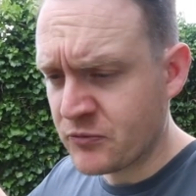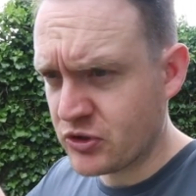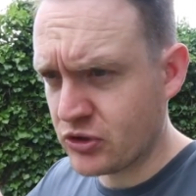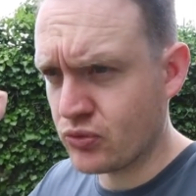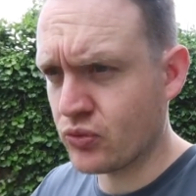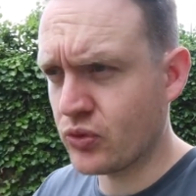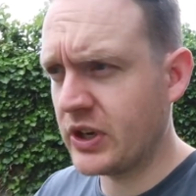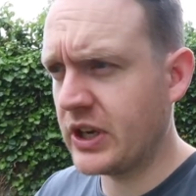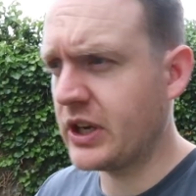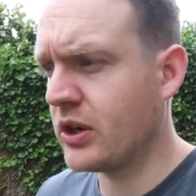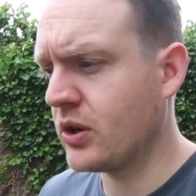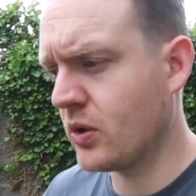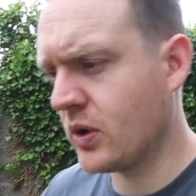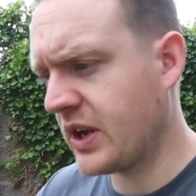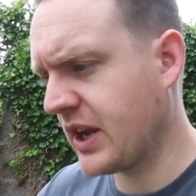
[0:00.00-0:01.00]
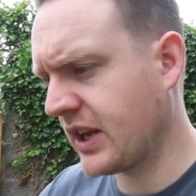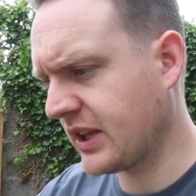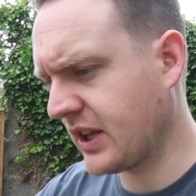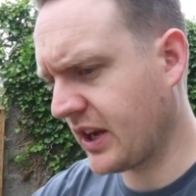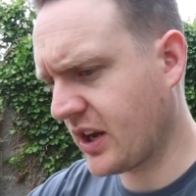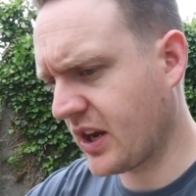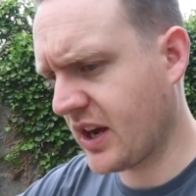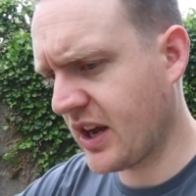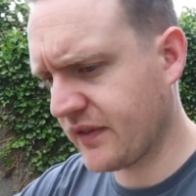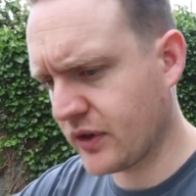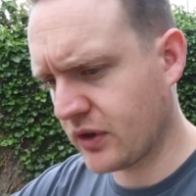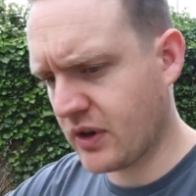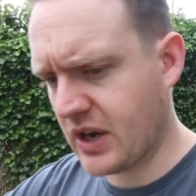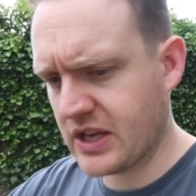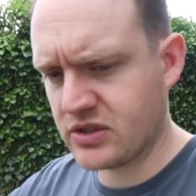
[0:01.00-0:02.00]
It's really annoying that I kind of have
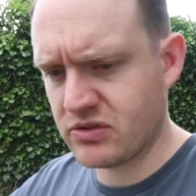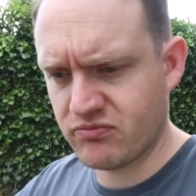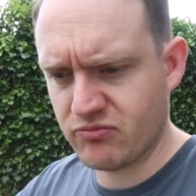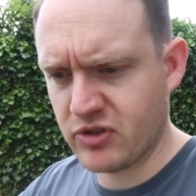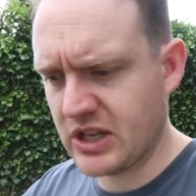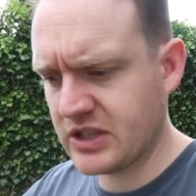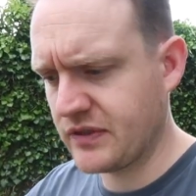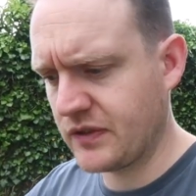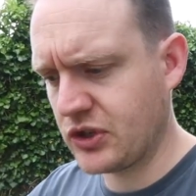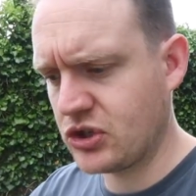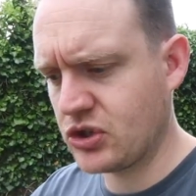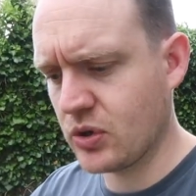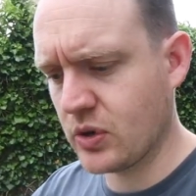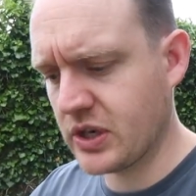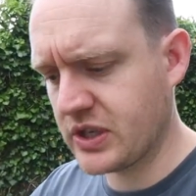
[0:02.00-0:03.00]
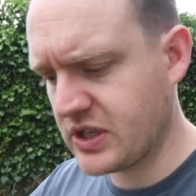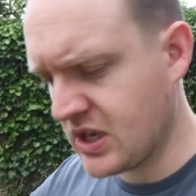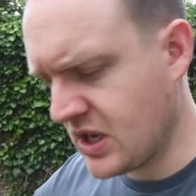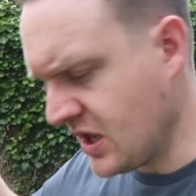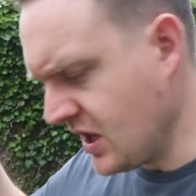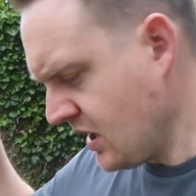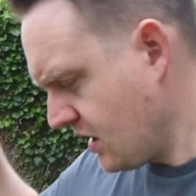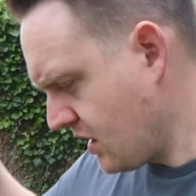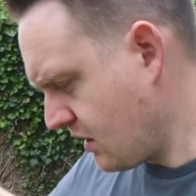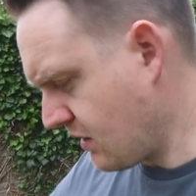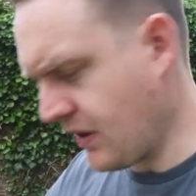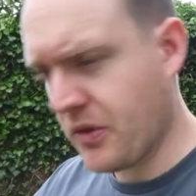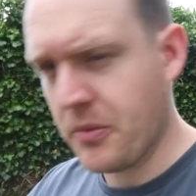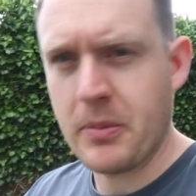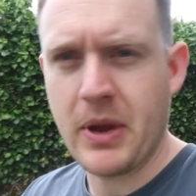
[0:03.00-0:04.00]
the grass relatively short
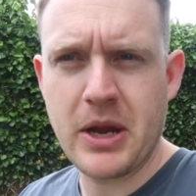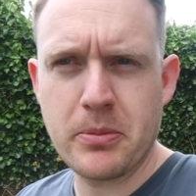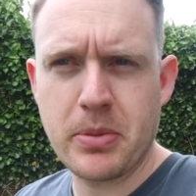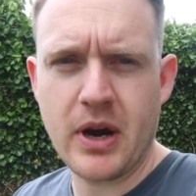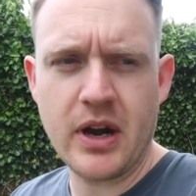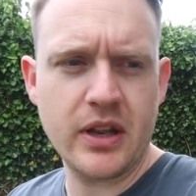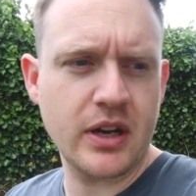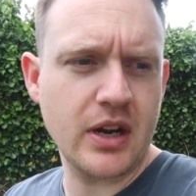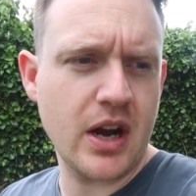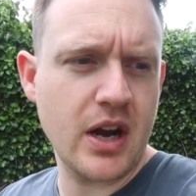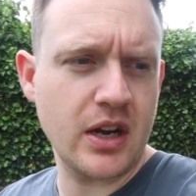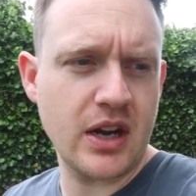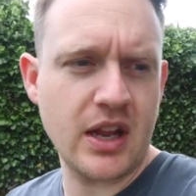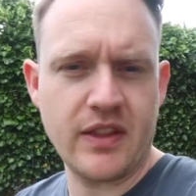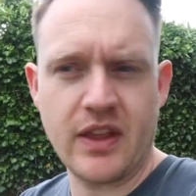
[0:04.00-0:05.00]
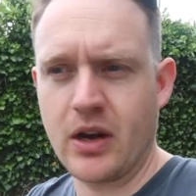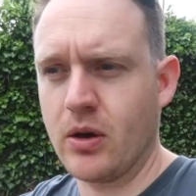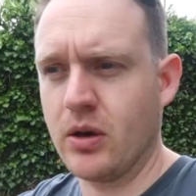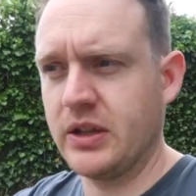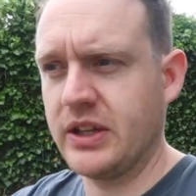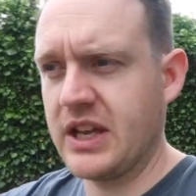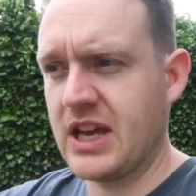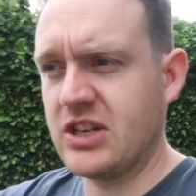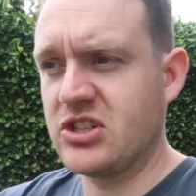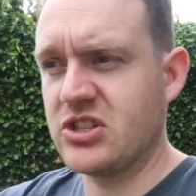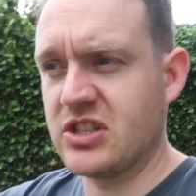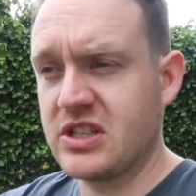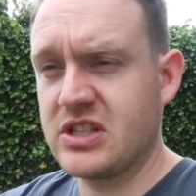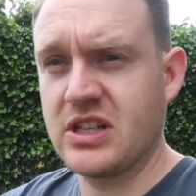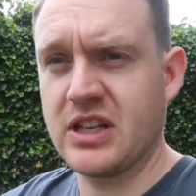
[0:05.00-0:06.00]
around the main part of the garden, and then all the
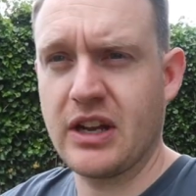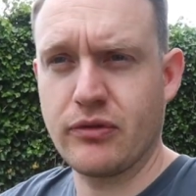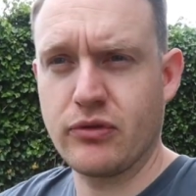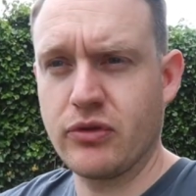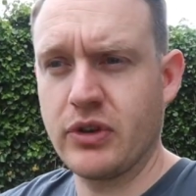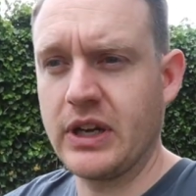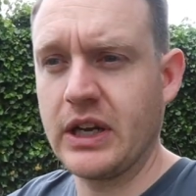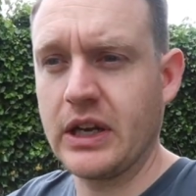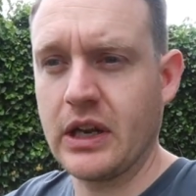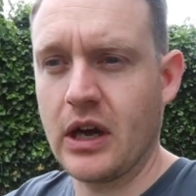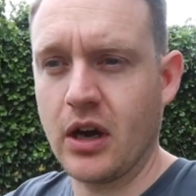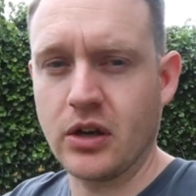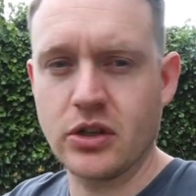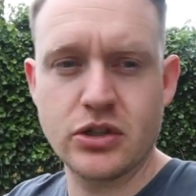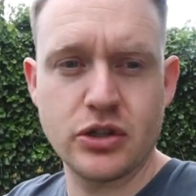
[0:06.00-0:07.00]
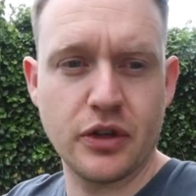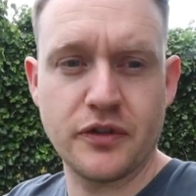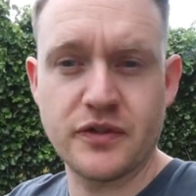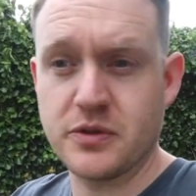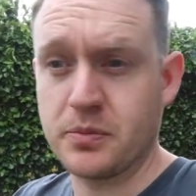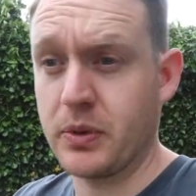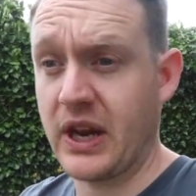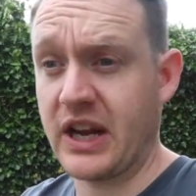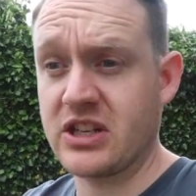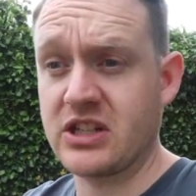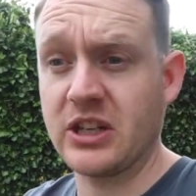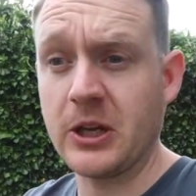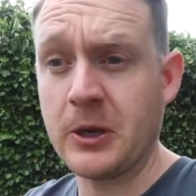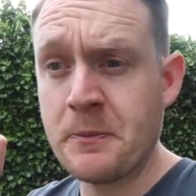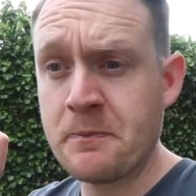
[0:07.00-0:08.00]
edges I still have really long tufts. But
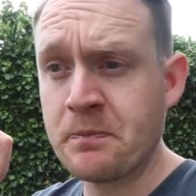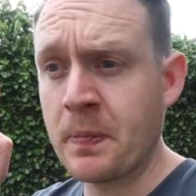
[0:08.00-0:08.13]
actually,